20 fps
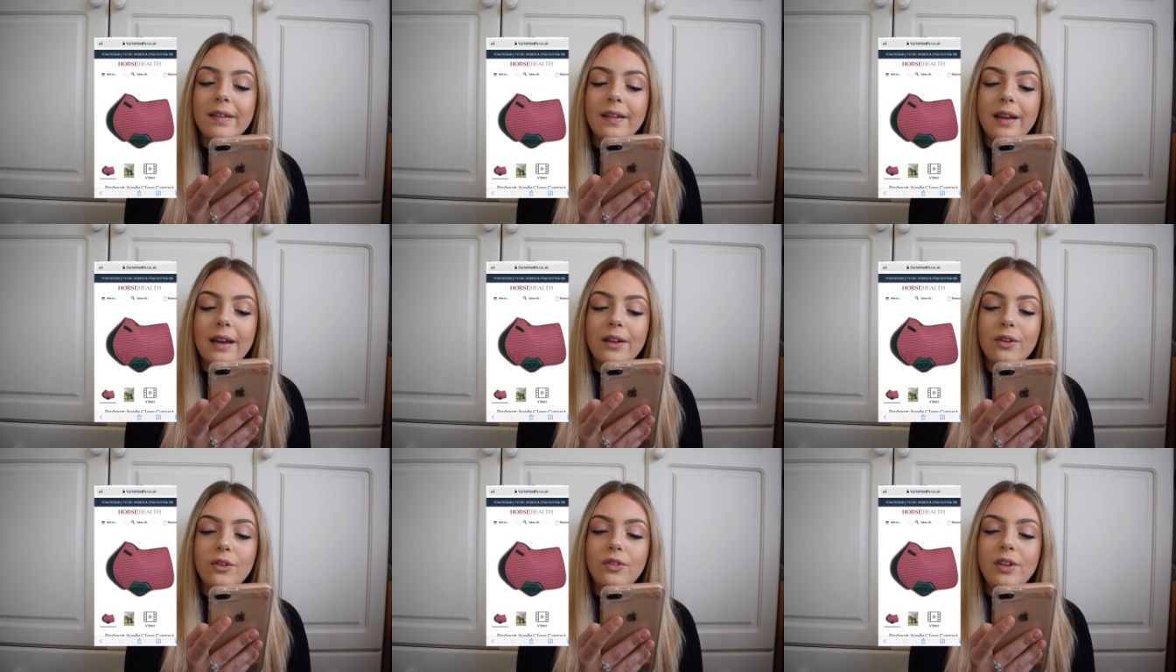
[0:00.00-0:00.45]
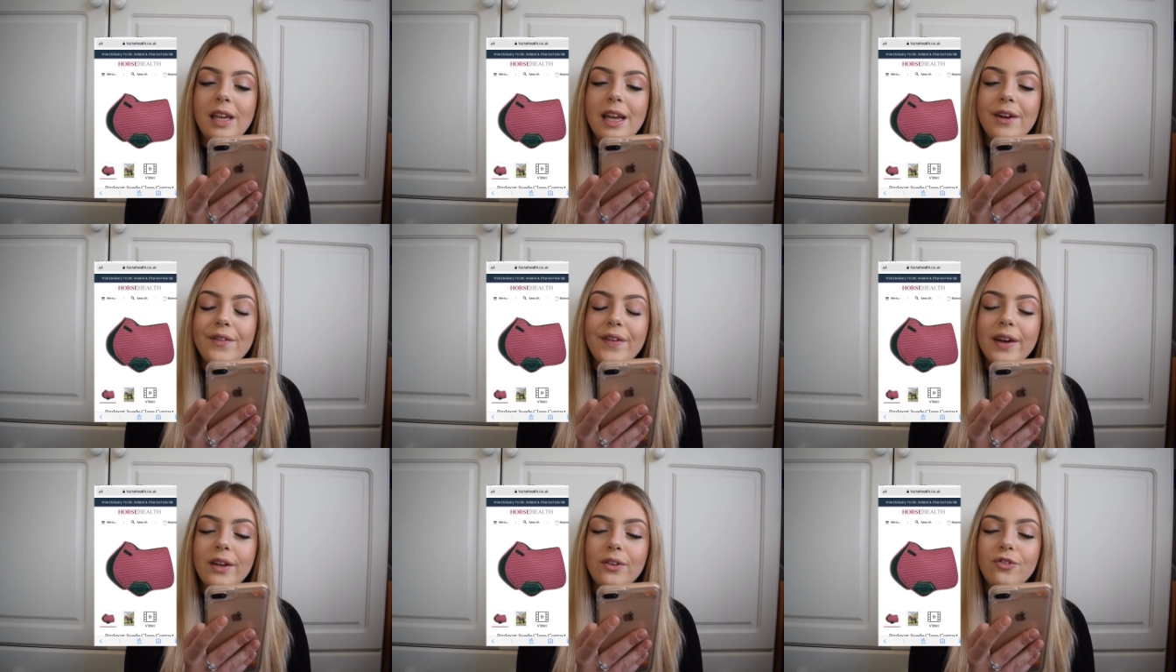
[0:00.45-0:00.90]
the little
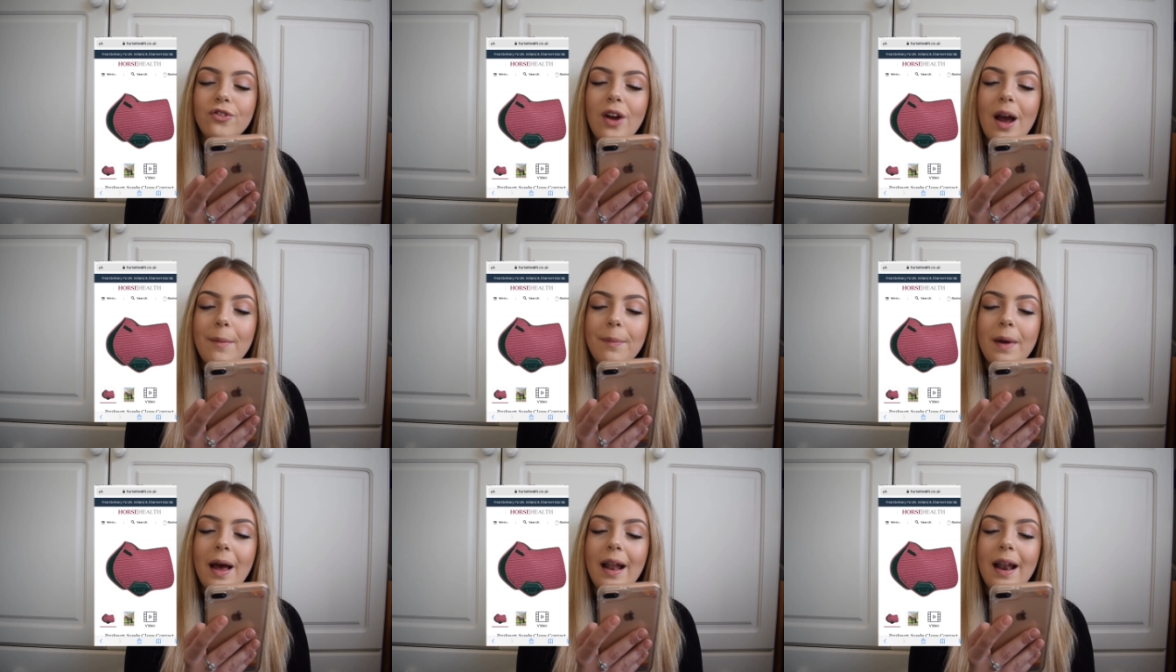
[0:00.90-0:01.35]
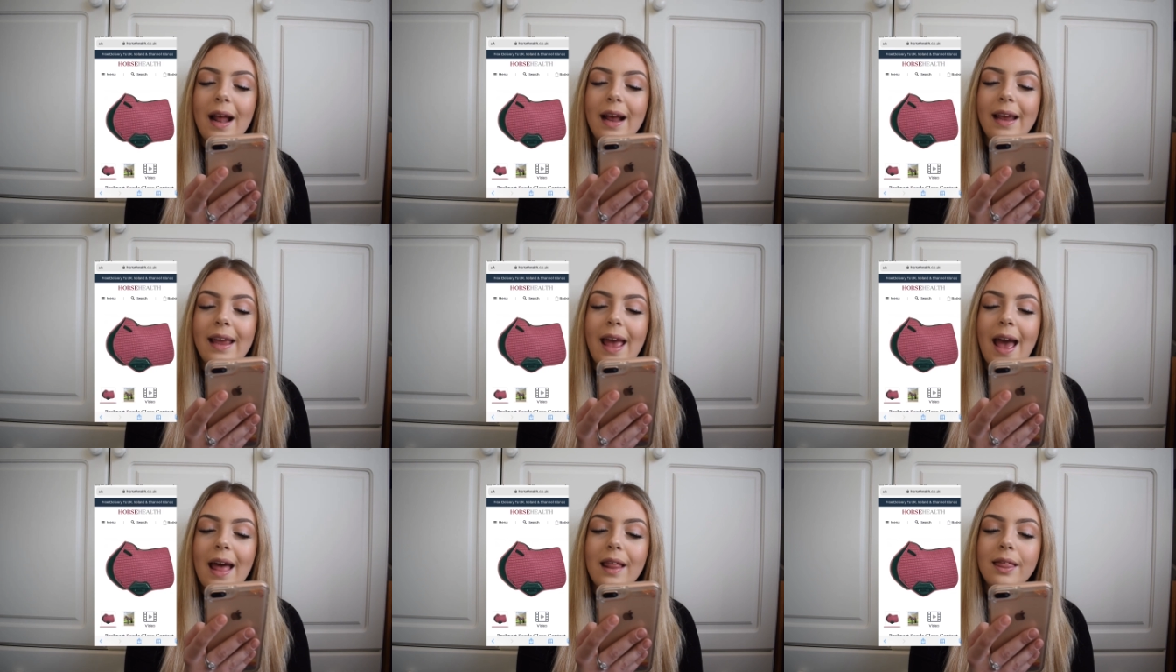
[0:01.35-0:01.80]
D-ring strap and
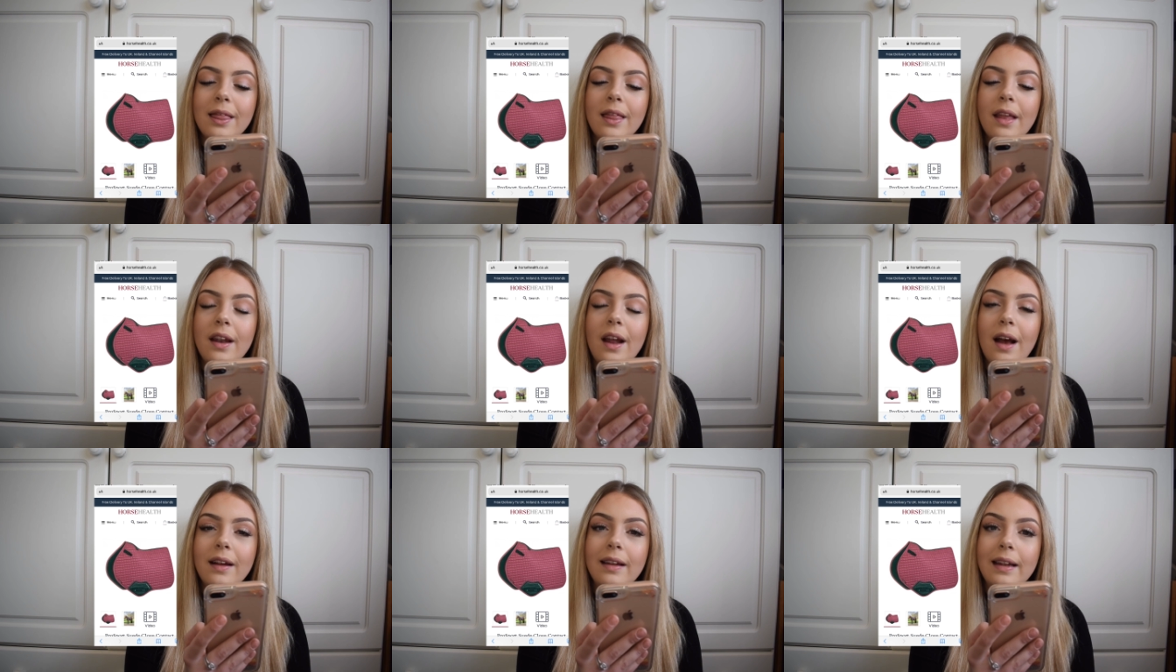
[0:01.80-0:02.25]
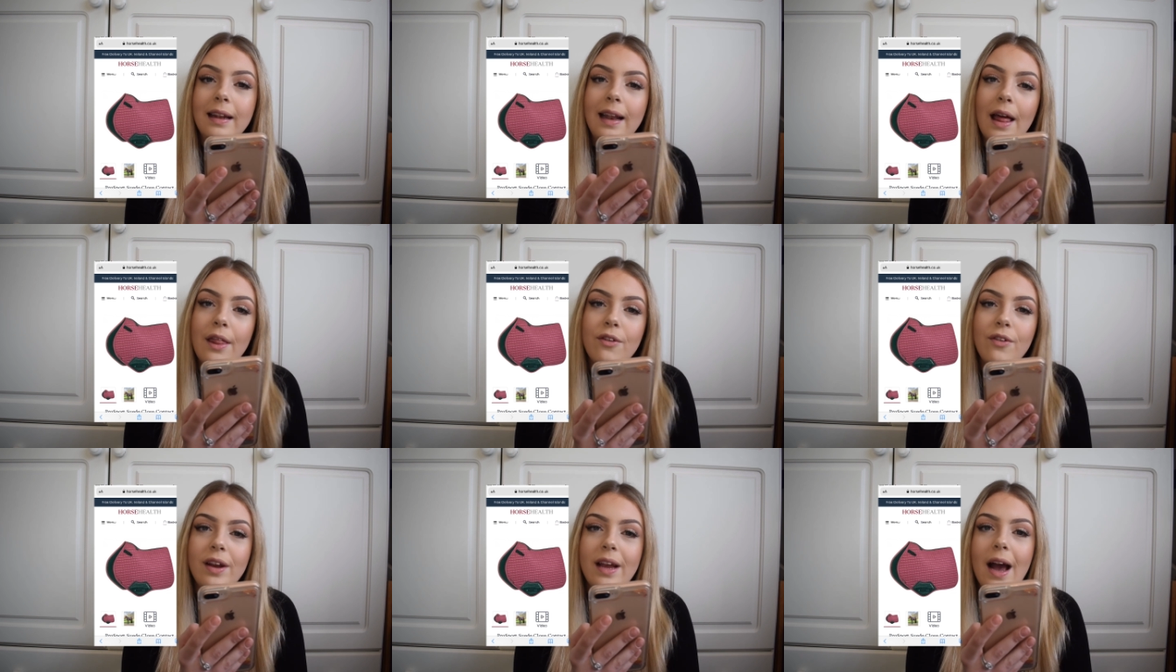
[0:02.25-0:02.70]
again the nice
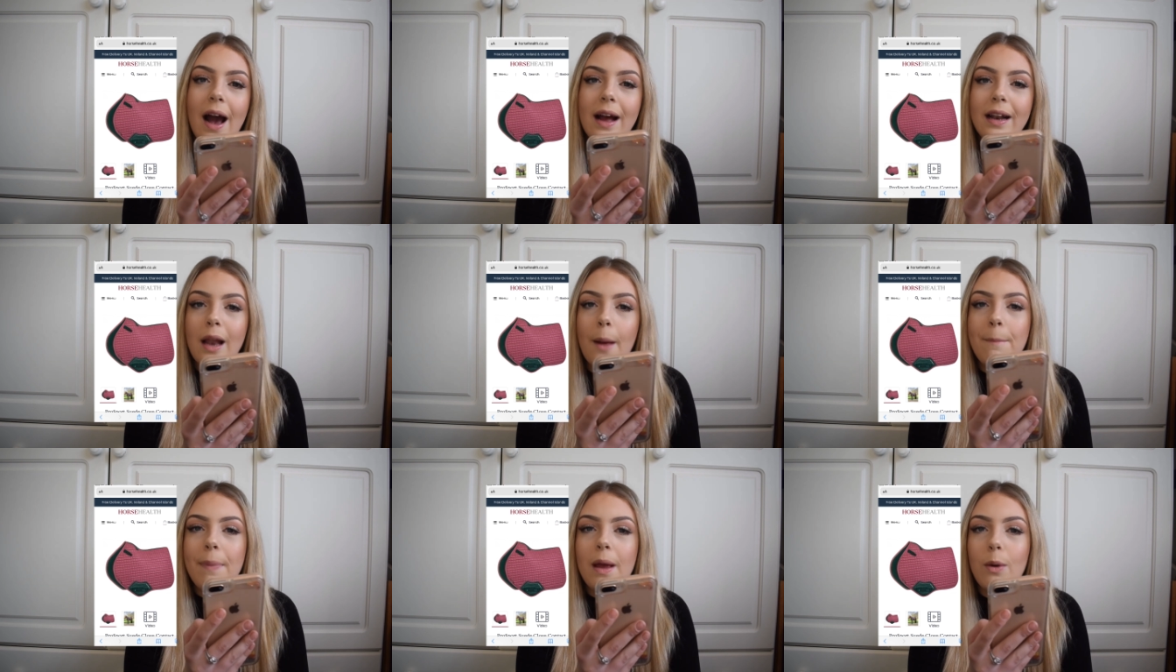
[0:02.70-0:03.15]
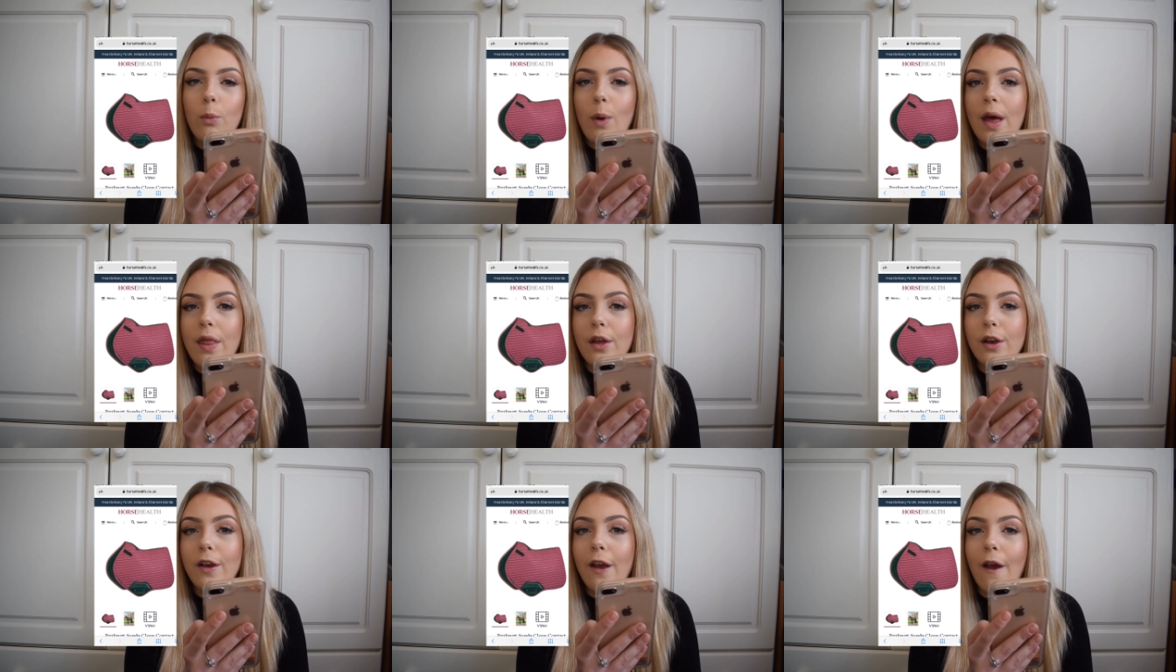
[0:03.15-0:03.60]
leathery kind of bit
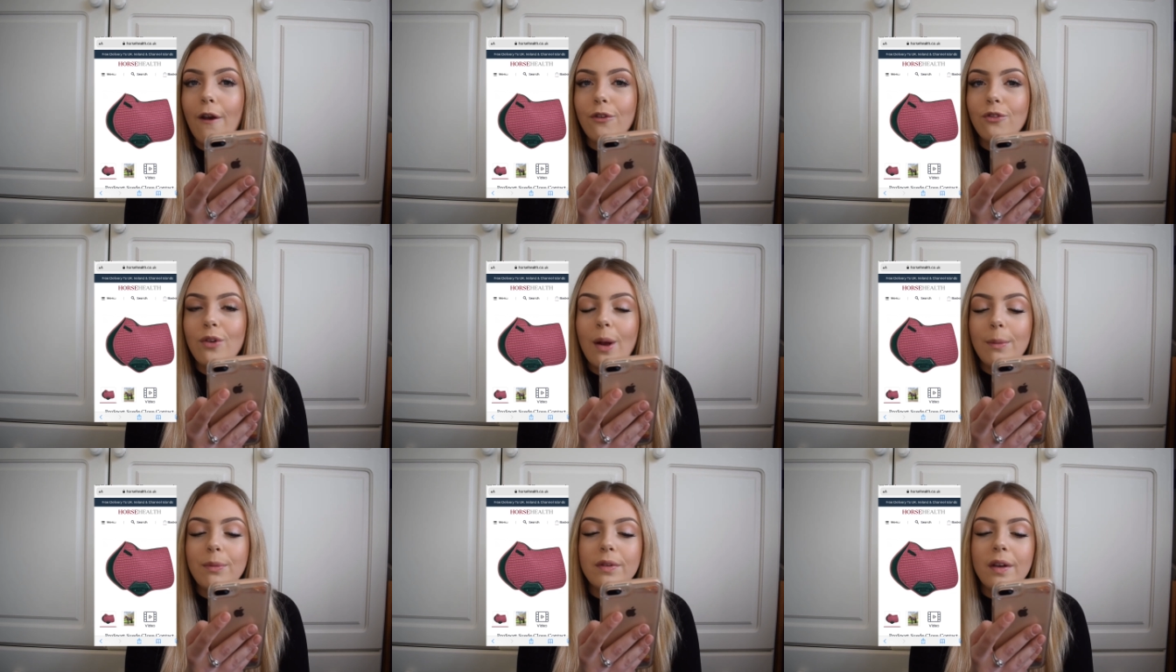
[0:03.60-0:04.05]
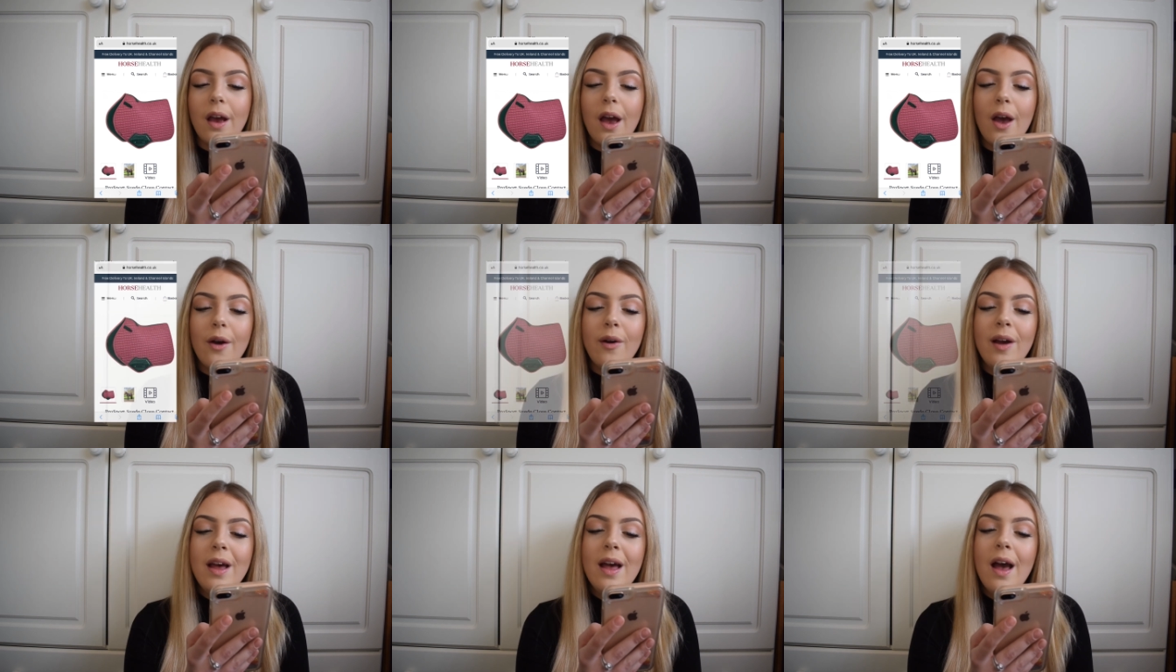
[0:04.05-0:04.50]
where the girth straps
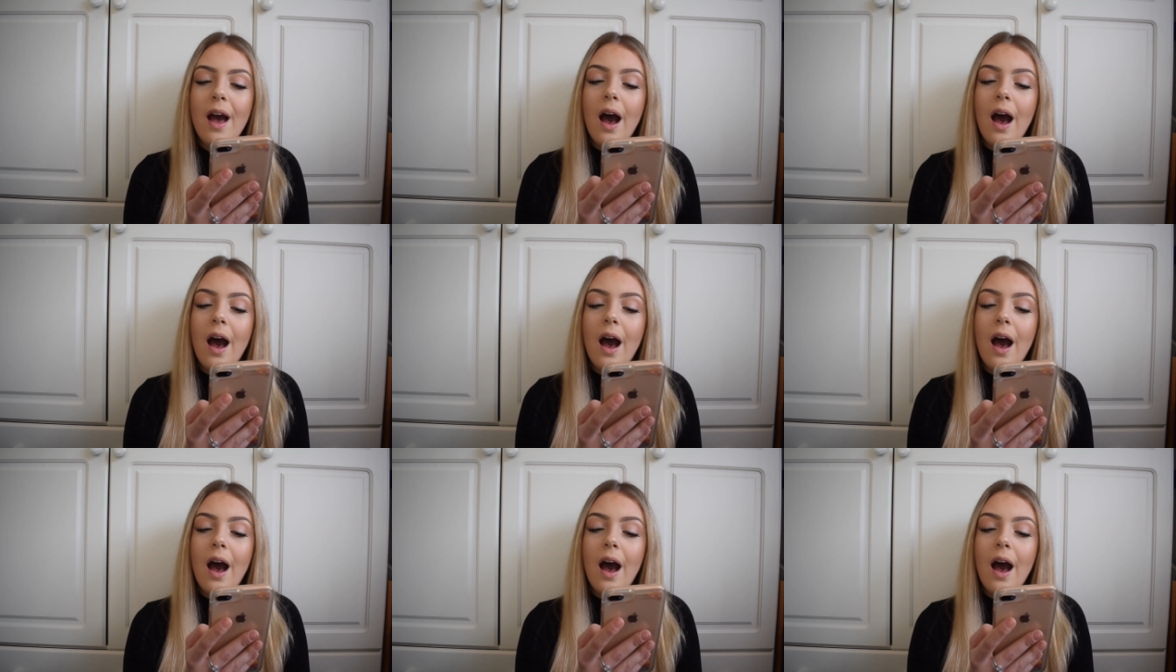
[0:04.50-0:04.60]
go,